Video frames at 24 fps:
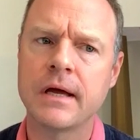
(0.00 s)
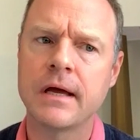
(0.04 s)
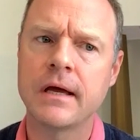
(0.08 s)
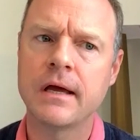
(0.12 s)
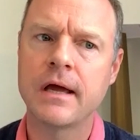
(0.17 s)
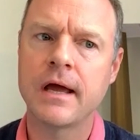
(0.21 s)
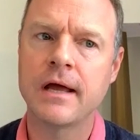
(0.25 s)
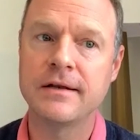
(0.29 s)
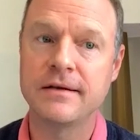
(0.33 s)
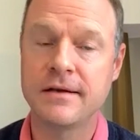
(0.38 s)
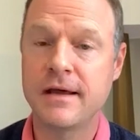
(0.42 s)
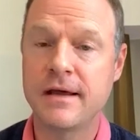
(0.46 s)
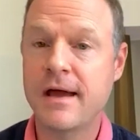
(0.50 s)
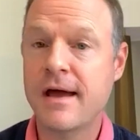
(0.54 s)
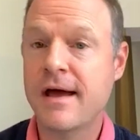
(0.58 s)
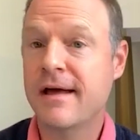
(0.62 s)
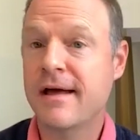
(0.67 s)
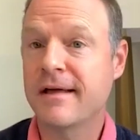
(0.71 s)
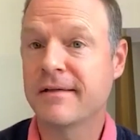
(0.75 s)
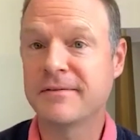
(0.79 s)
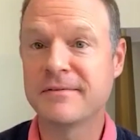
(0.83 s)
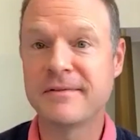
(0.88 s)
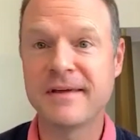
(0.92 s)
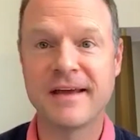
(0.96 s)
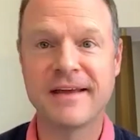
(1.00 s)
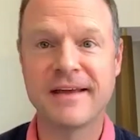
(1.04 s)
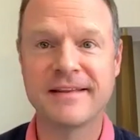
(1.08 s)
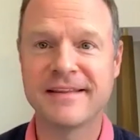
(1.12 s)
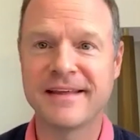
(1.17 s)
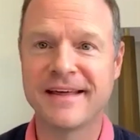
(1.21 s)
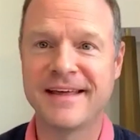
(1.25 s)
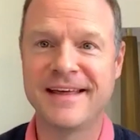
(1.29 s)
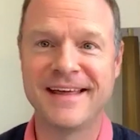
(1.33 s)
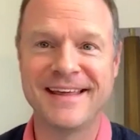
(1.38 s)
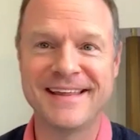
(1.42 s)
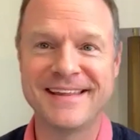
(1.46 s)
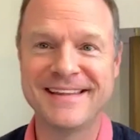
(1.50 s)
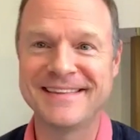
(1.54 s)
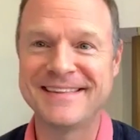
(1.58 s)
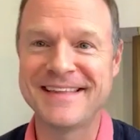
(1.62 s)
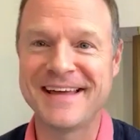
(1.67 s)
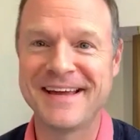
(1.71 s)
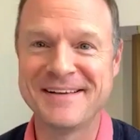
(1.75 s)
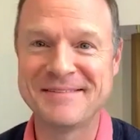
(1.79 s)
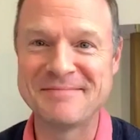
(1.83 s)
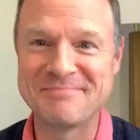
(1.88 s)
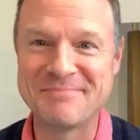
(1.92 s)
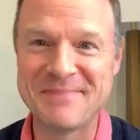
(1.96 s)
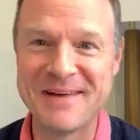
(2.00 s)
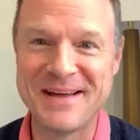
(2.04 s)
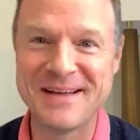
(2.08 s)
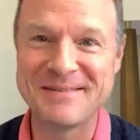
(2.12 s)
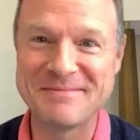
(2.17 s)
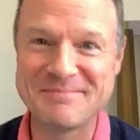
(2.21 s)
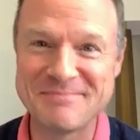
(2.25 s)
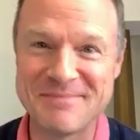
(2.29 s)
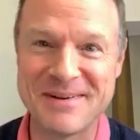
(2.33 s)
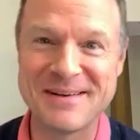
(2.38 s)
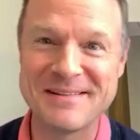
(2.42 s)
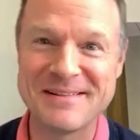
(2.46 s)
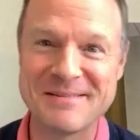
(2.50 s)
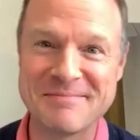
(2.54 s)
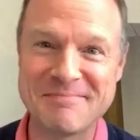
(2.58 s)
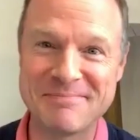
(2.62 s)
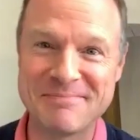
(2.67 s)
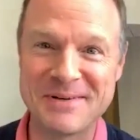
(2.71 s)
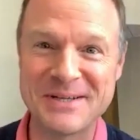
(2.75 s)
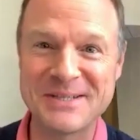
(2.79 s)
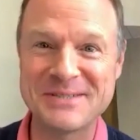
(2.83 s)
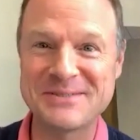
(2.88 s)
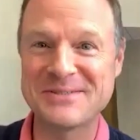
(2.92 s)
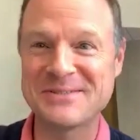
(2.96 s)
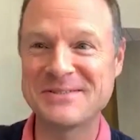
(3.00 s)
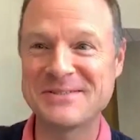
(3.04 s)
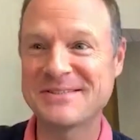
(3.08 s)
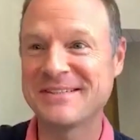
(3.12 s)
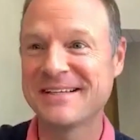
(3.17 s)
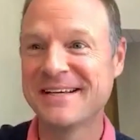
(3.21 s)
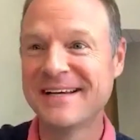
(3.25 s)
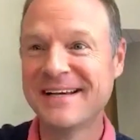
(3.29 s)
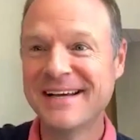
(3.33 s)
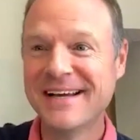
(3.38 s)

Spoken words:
And yeah, they many of the pictures